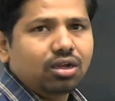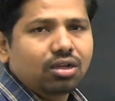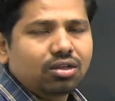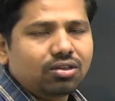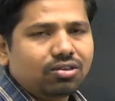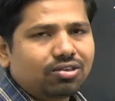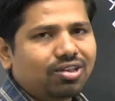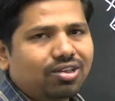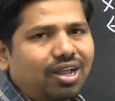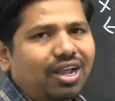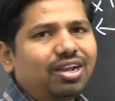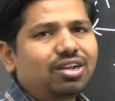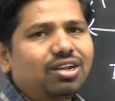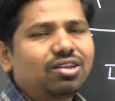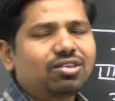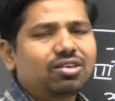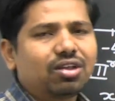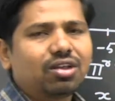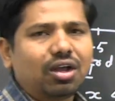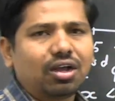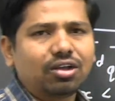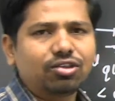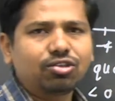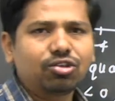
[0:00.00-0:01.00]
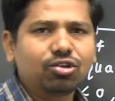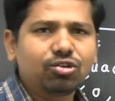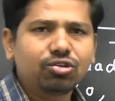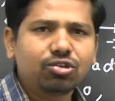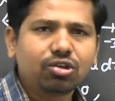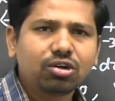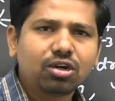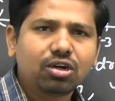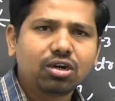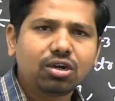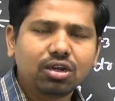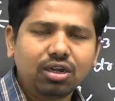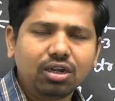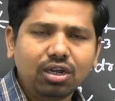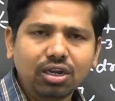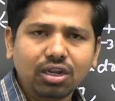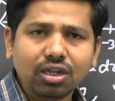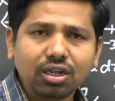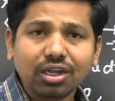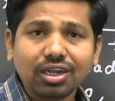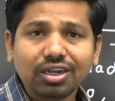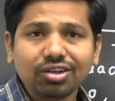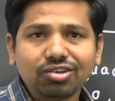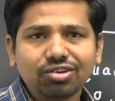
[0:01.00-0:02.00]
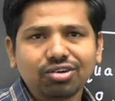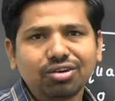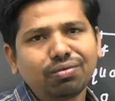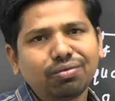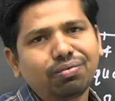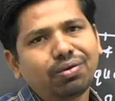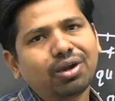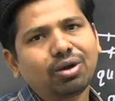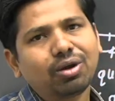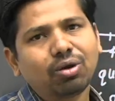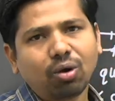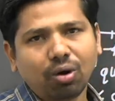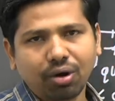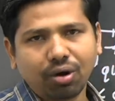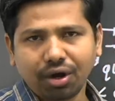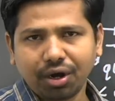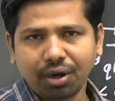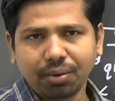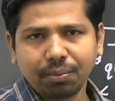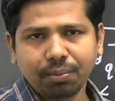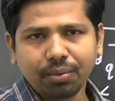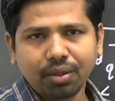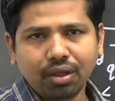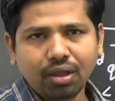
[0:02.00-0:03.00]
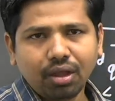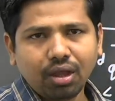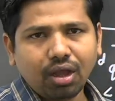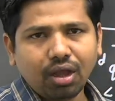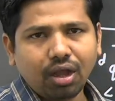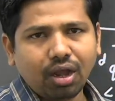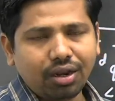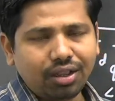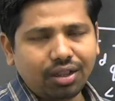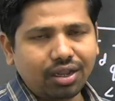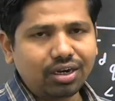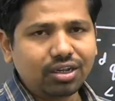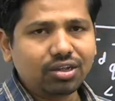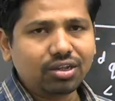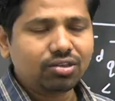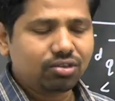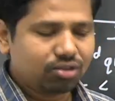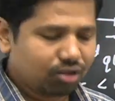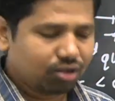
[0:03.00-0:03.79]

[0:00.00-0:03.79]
signs associated in each different quadrant. That is